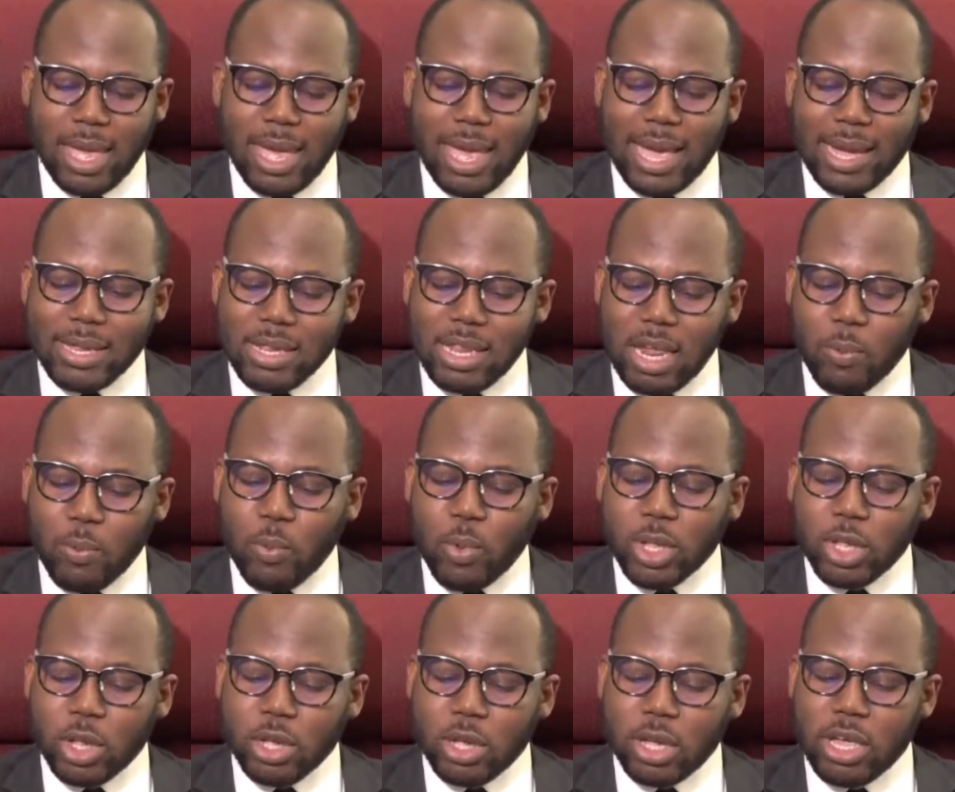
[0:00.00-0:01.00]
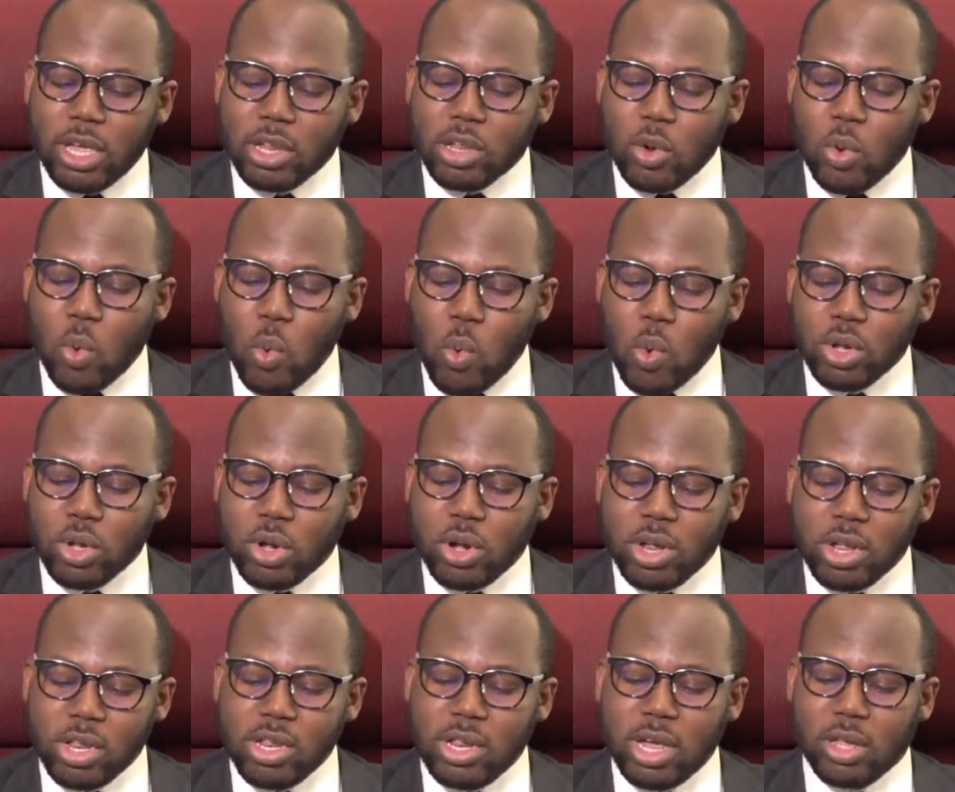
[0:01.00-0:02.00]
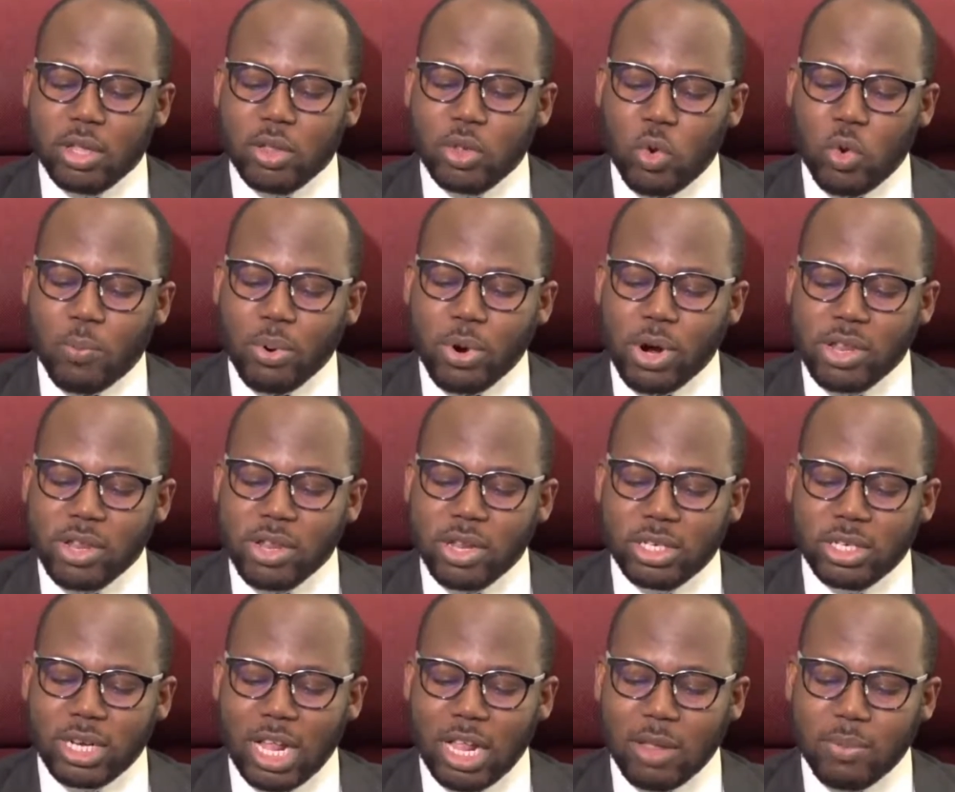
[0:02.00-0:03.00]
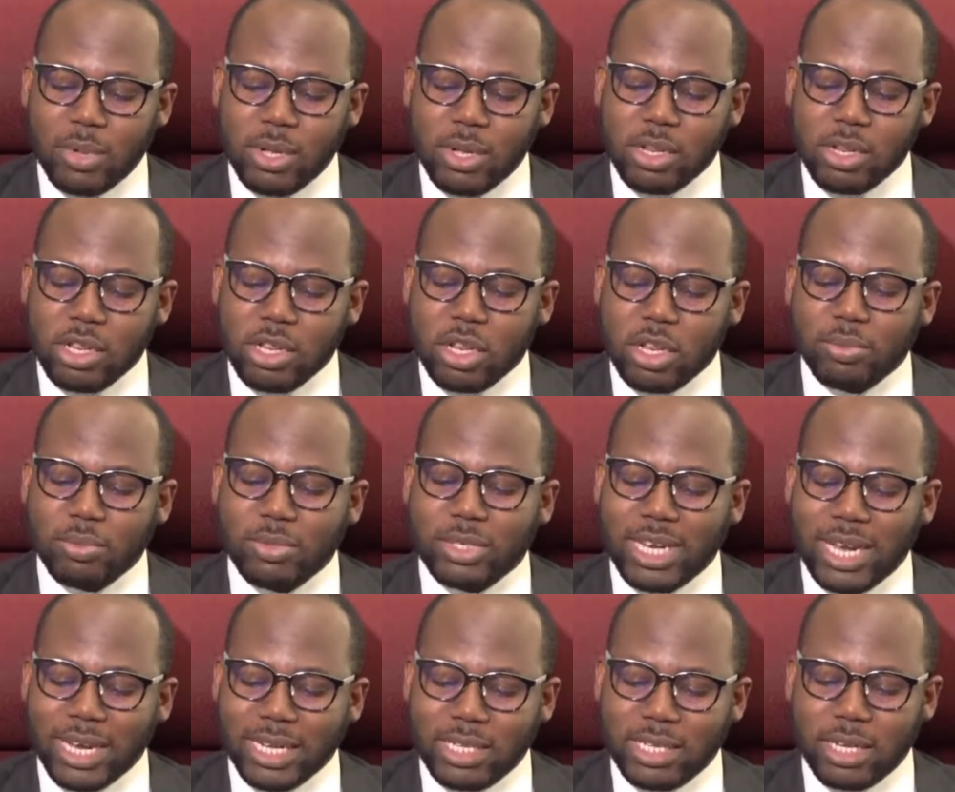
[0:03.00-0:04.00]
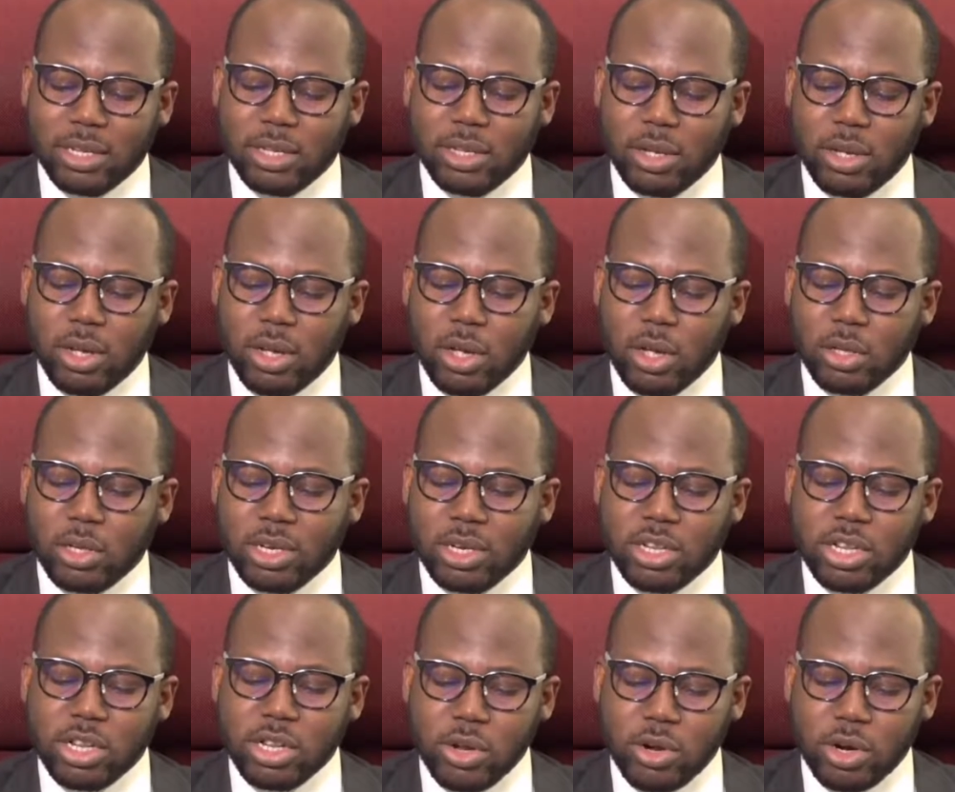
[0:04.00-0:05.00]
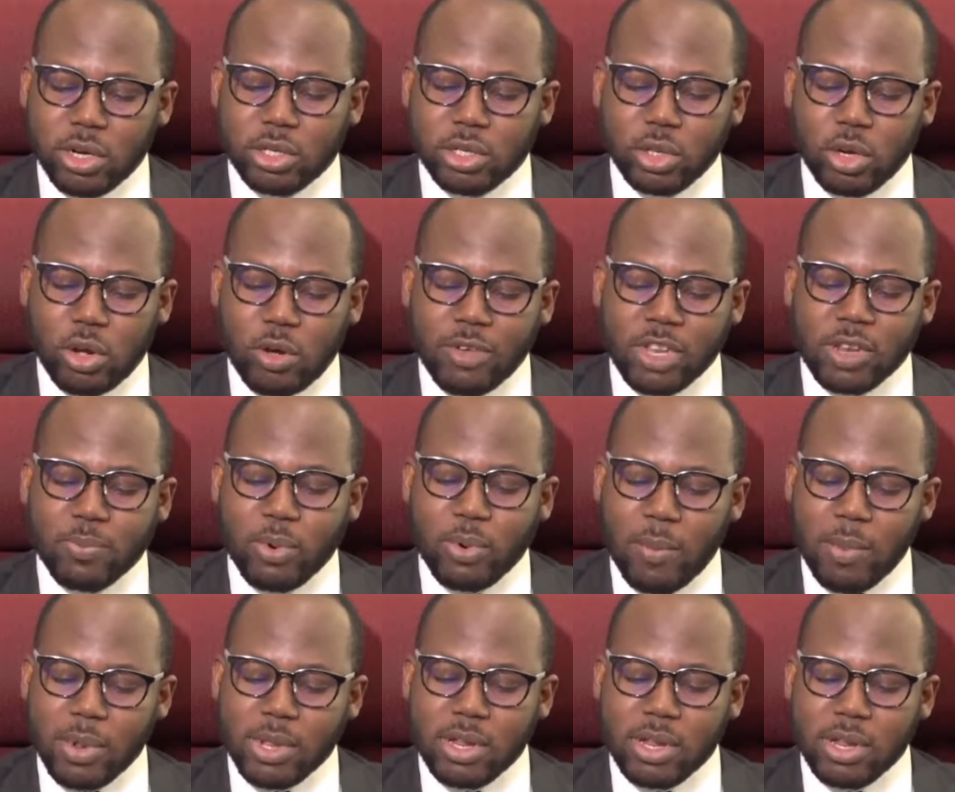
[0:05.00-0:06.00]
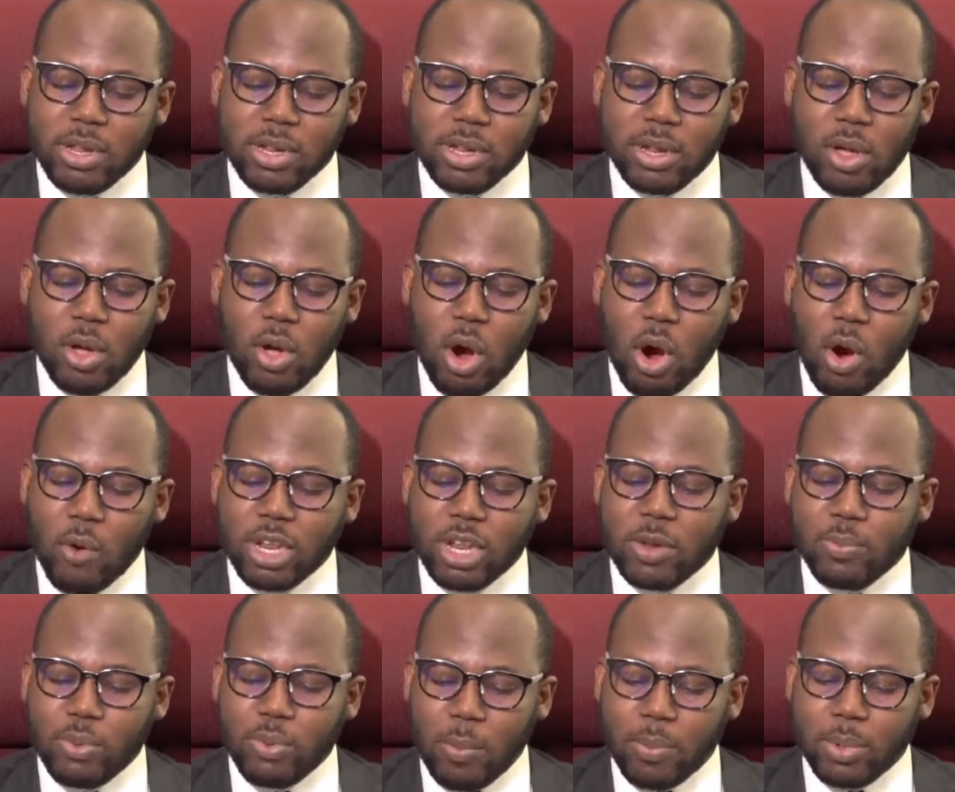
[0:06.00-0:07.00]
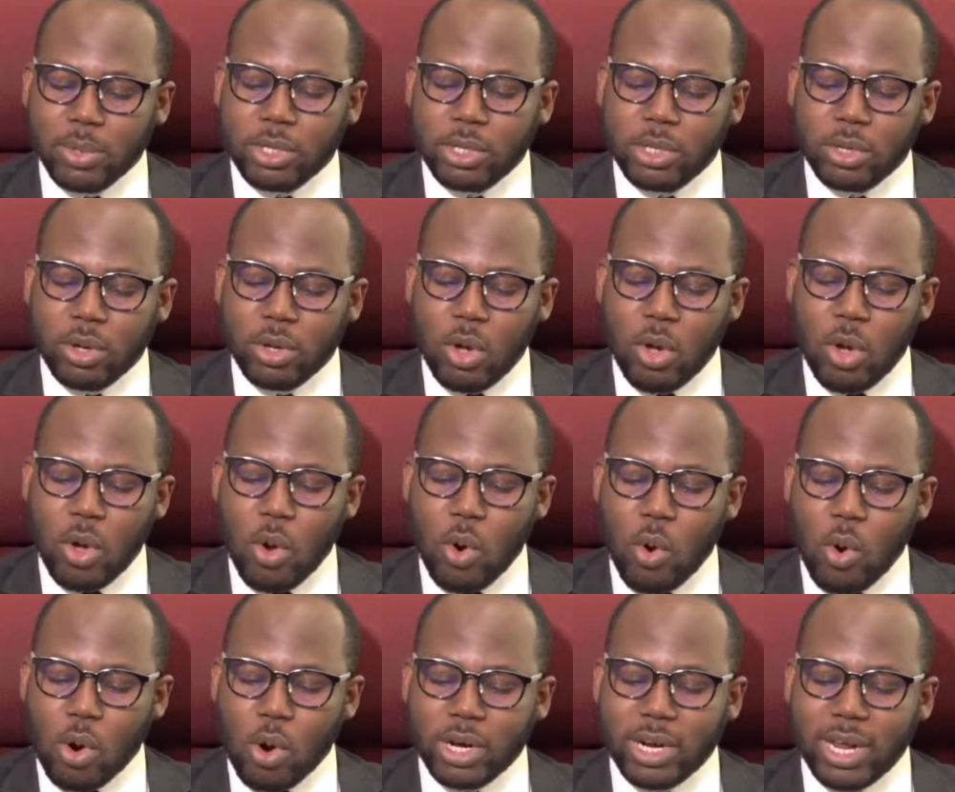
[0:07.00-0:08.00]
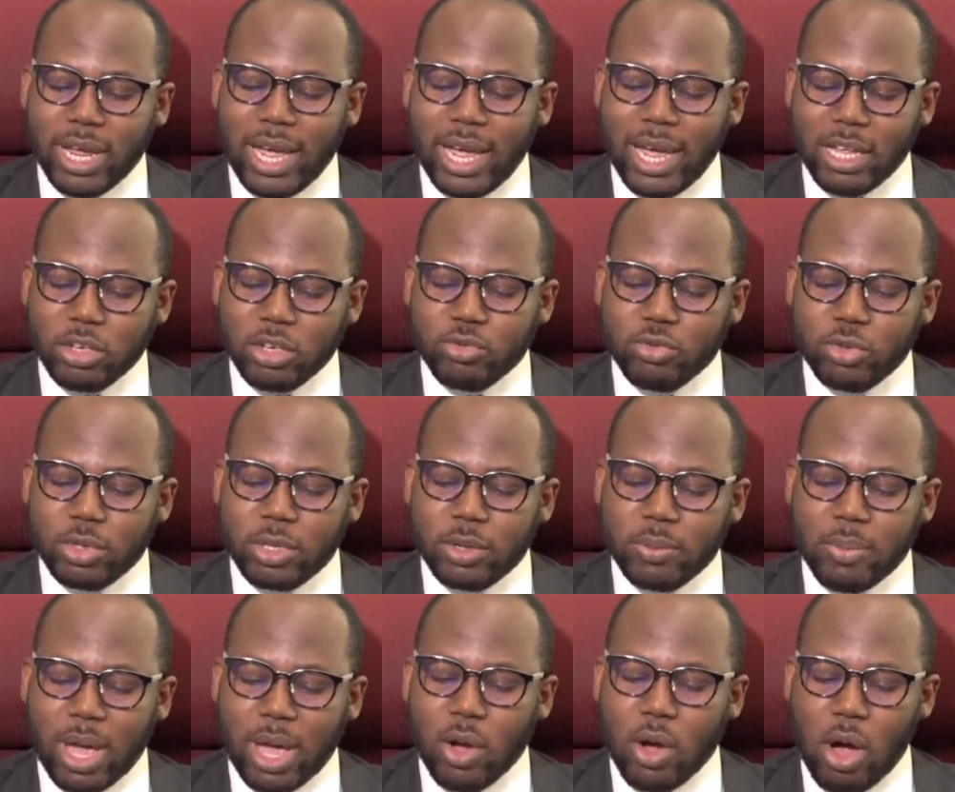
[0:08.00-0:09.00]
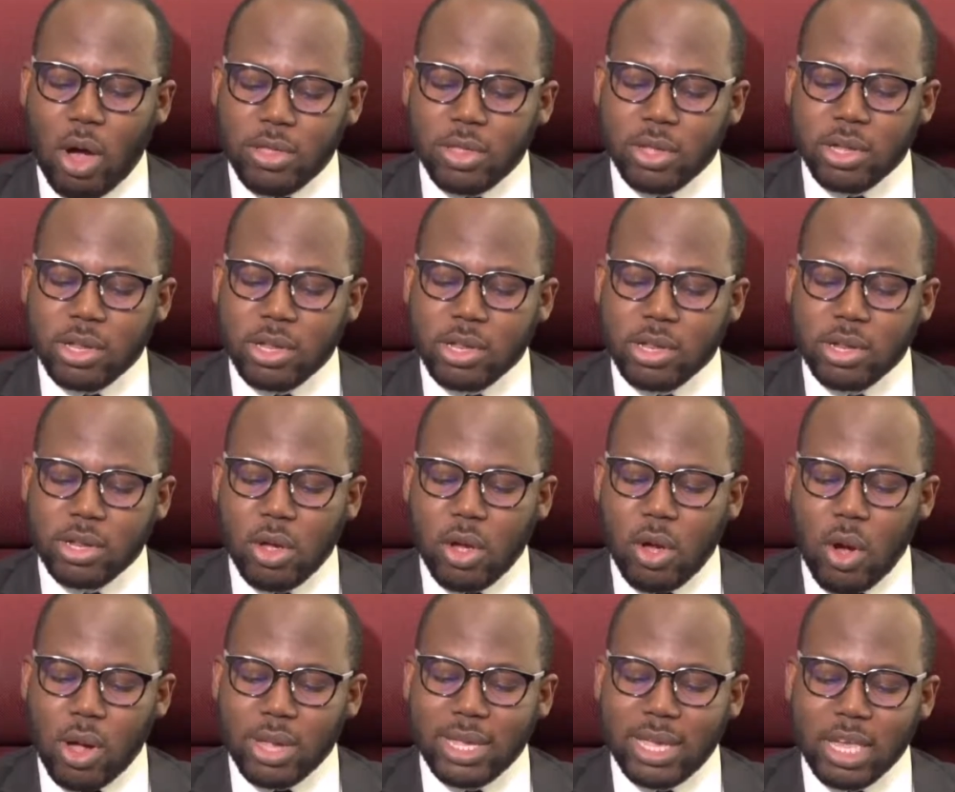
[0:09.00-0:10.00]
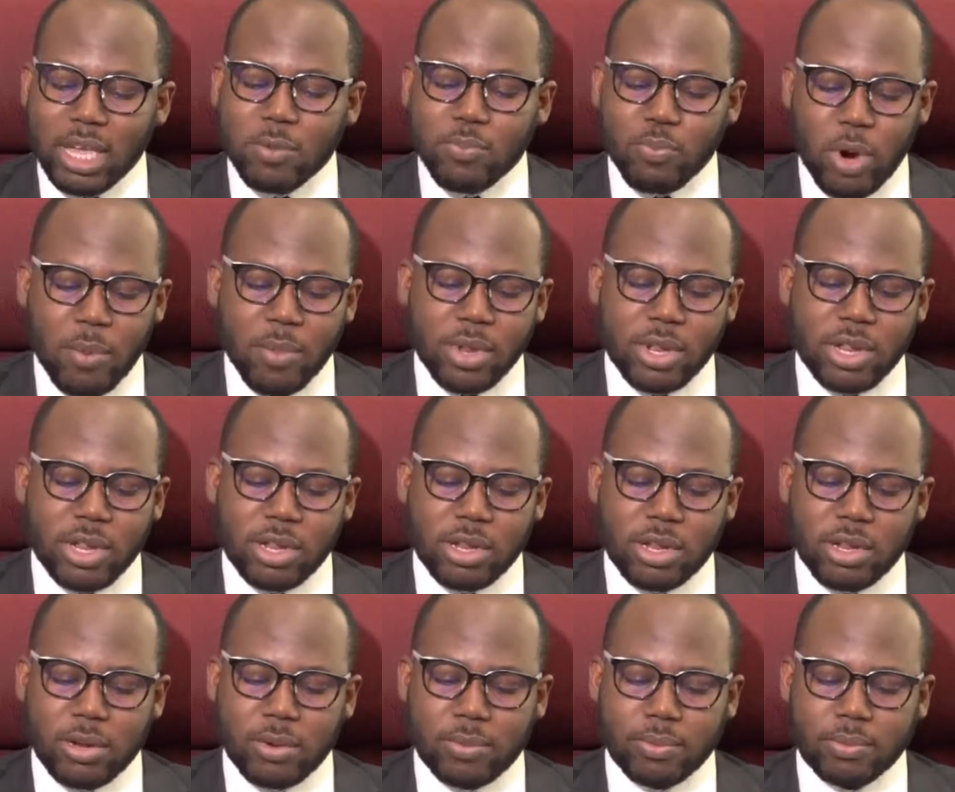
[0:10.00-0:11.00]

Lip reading: except with his own consent, no person shall be subjected to the search of his premises or of his property or the entry by others on his premises.